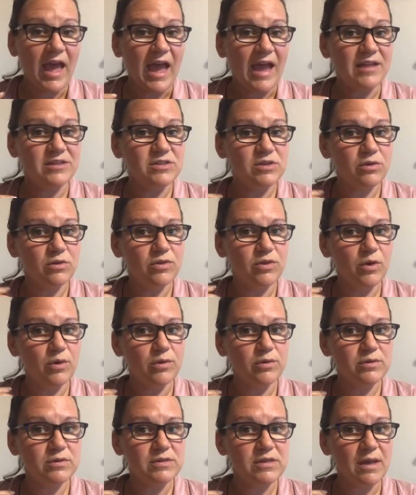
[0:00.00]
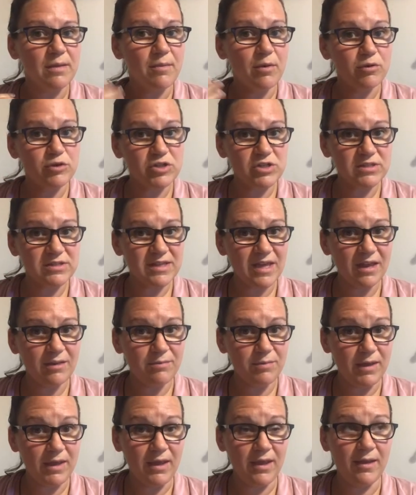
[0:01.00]
And so those emotions
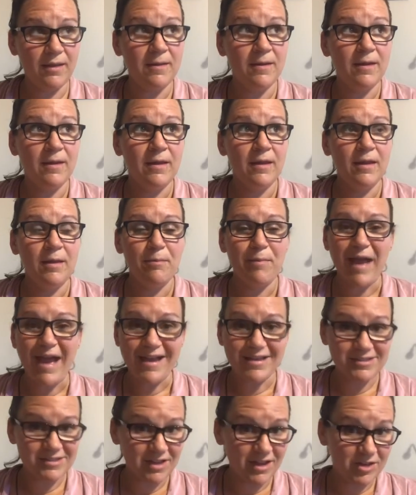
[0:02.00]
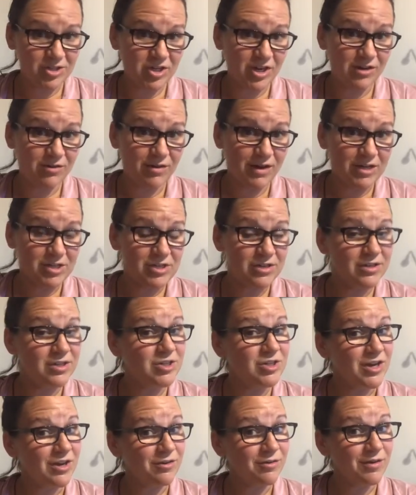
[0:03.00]
can be passed on generation
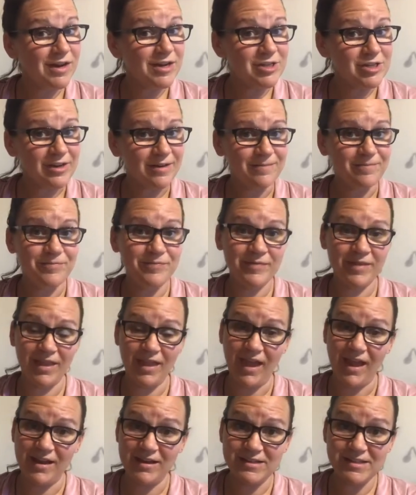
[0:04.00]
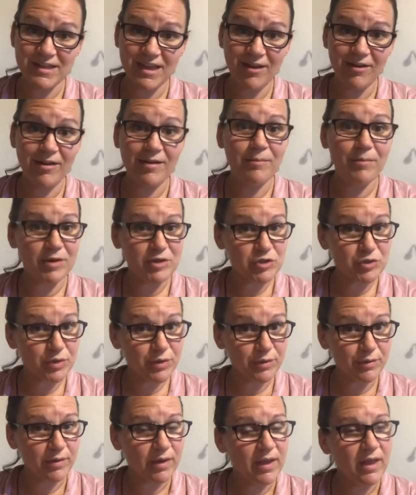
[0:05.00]
to generation. Kind of scary, but
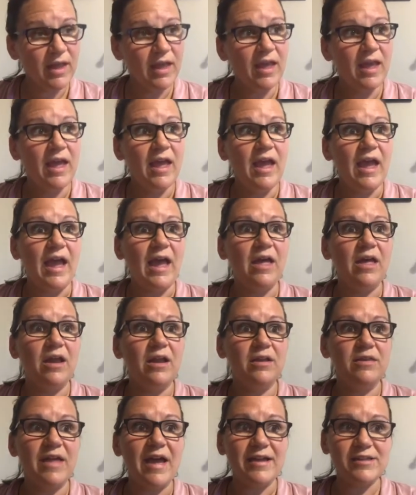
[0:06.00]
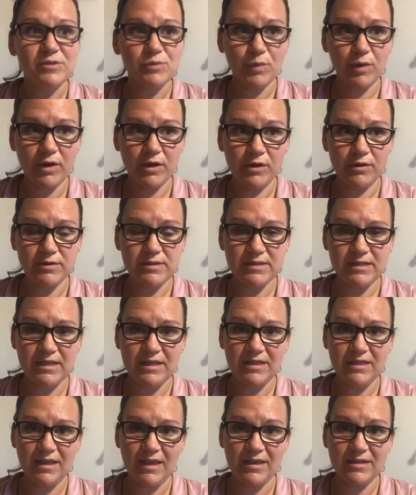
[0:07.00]
true. And that's where you'll
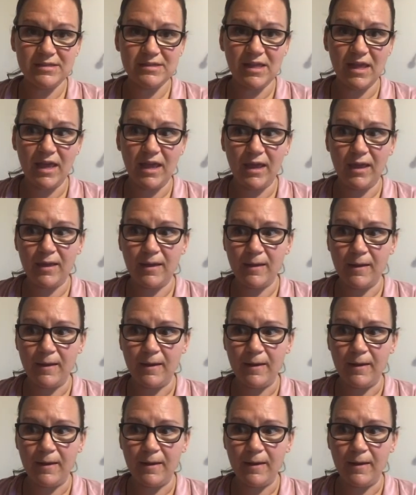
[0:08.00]
see things like